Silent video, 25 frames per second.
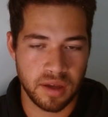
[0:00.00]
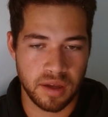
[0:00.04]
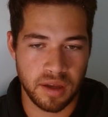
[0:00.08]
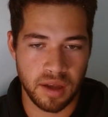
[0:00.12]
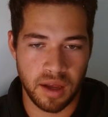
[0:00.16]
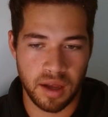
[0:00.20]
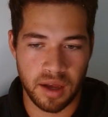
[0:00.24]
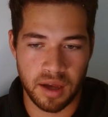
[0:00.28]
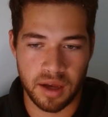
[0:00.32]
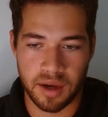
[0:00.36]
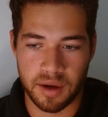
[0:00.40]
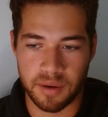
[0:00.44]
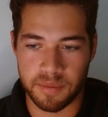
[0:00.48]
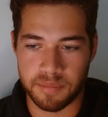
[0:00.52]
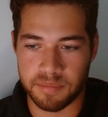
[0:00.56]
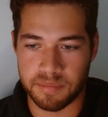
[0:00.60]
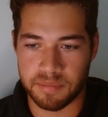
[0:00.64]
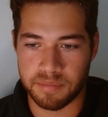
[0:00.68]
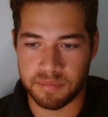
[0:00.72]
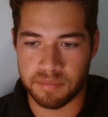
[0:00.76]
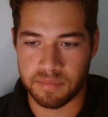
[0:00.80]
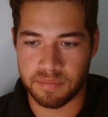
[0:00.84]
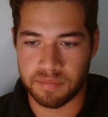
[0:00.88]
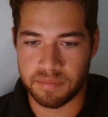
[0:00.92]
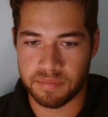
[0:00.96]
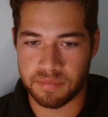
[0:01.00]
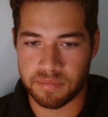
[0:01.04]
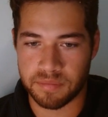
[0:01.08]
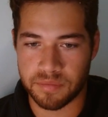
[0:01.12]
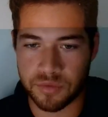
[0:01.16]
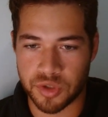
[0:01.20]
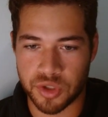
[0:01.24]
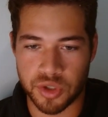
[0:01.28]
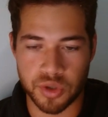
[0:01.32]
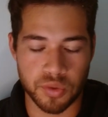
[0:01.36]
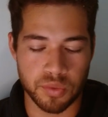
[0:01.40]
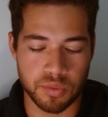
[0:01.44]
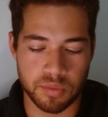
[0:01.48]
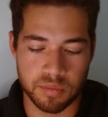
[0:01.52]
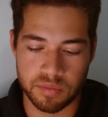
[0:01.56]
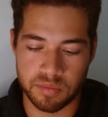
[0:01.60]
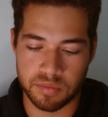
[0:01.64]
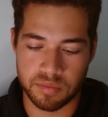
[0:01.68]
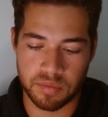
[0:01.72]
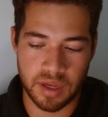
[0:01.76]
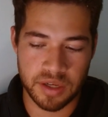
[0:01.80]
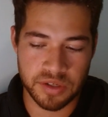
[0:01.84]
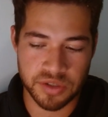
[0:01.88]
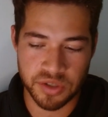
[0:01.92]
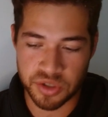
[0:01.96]
Shoot,
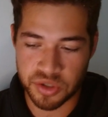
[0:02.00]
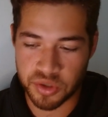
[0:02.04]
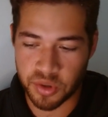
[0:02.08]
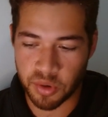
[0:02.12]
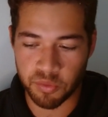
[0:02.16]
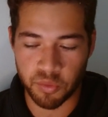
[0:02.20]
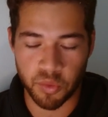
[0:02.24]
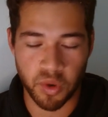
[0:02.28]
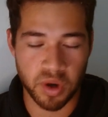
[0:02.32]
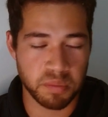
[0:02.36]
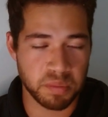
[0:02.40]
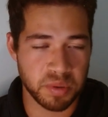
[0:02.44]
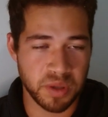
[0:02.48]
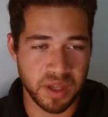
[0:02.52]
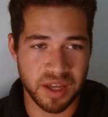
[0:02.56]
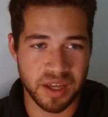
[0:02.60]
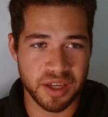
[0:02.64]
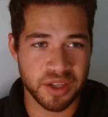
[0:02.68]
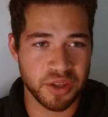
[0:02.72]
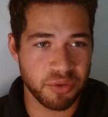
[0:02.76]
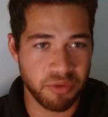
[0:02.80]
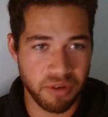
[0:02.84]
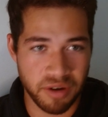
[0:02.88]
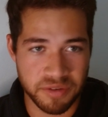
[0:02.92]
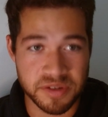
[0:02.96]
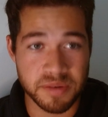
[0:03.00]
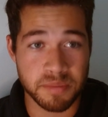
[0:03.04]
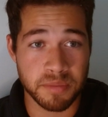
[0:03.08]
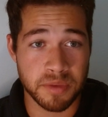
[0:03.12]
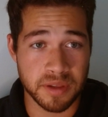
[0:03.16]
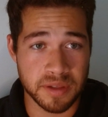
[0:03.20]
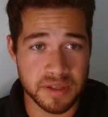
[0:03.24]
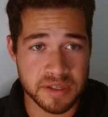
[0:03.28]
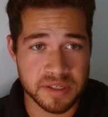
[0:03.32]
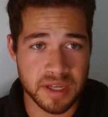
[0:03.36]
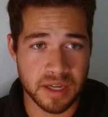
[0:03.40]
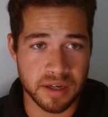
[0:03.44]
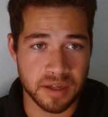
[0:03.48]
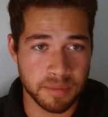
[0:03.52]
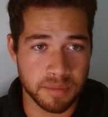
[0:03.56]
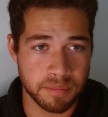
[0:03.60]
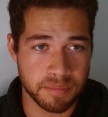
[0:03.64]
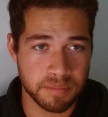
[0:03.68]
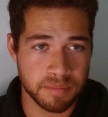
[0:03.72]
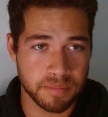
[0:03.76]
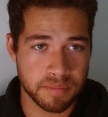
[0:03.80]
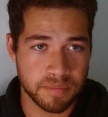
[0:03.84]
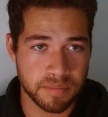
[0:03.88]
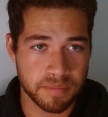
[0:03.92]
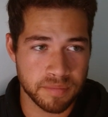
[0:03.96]
as long as you have one play, you have something to send
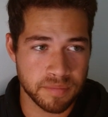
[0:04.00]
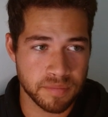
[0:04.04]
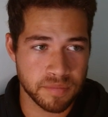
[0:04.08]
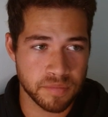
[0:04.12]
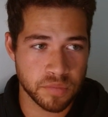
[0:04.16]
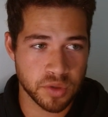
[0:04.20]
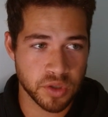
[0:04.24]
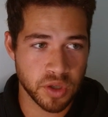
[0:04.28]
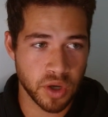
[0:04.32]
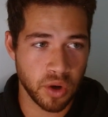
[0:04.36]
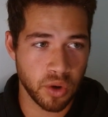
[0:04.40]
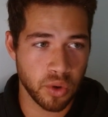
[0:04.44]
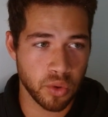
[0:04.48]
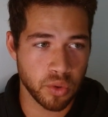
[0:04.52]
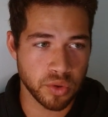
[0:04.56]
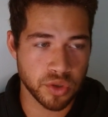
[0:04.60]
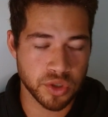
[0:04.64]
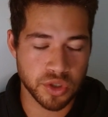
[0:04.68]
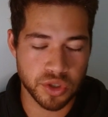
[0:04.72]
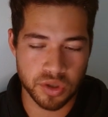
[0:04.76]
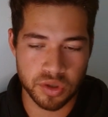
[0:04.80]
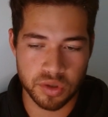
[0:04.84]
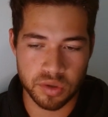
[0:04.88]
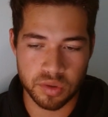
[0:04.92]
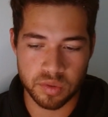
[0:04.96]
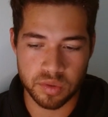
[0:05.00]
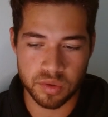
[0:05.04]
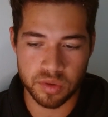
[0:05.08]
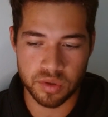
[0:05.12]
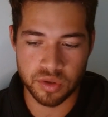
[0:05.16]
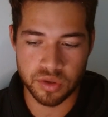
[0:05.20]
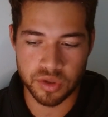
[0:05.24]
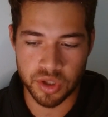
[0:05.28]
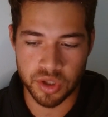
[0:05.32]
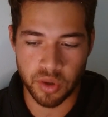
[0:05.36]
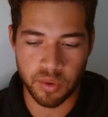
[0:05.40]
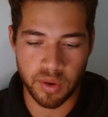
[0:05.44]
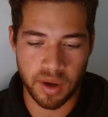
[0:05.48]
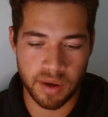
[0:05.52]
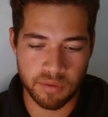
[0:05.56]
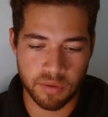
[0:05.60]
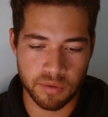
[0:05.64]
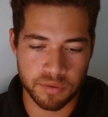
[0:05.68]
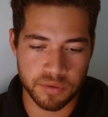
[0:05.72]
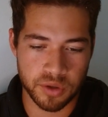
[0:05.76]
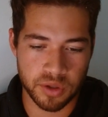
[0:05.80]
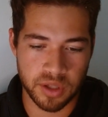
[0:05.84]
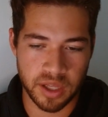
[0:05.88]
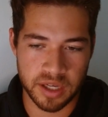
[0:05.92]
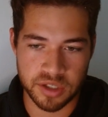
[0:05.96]
them. So don't ever
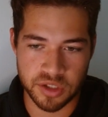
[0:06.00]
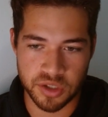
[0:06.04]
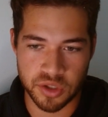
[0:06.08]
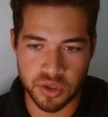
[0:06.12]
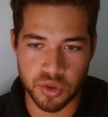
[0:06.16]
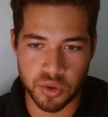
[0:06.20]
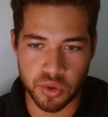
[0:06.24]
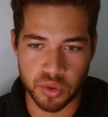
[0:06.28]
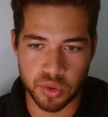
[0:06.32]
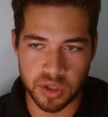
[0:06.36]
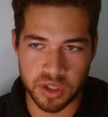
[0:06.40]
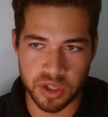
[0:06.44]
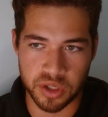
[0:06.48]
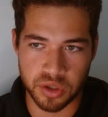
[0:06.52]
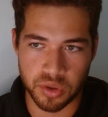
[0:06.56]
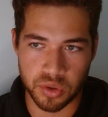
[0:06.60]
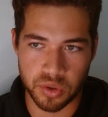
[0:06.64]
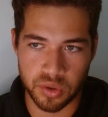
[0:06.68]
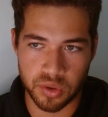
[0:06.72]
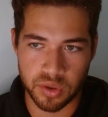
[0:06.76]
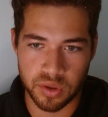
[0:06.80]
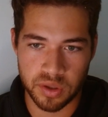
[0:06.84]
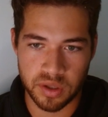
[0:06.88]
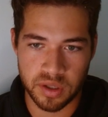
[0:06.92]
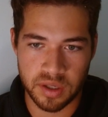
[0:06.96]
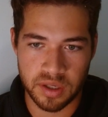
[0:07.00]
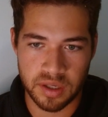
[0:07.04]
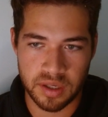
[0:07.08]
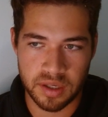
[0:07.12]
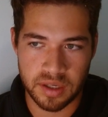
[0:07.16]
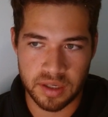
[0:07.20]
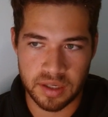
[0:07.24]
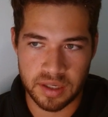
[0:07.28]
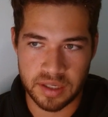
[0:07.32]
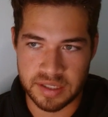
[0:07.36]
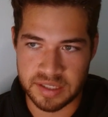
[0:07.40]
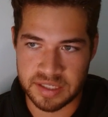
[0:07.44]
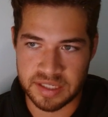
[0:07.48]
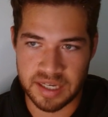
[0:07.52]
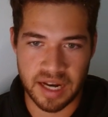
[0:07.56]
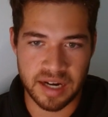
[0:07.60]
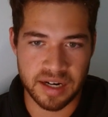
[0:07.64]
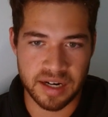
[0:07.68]
feel like too little is not